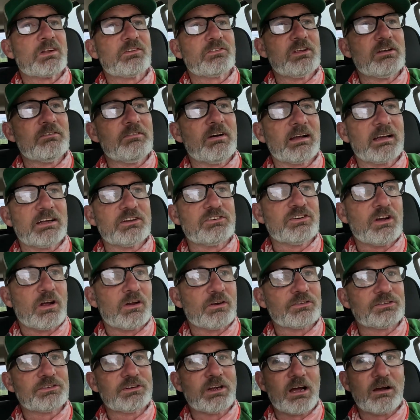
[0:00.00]
See if I get
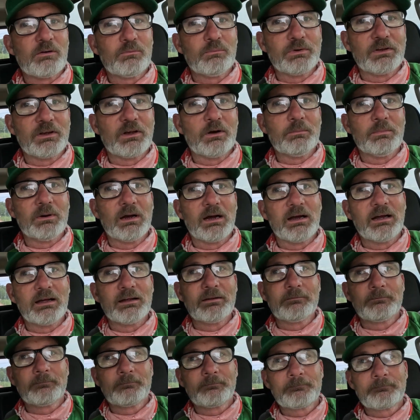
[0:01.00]
y'all a shot when we go by
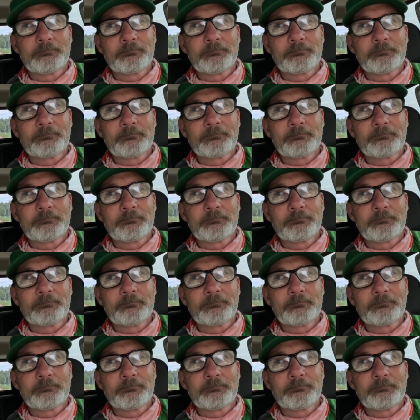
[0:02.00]
it.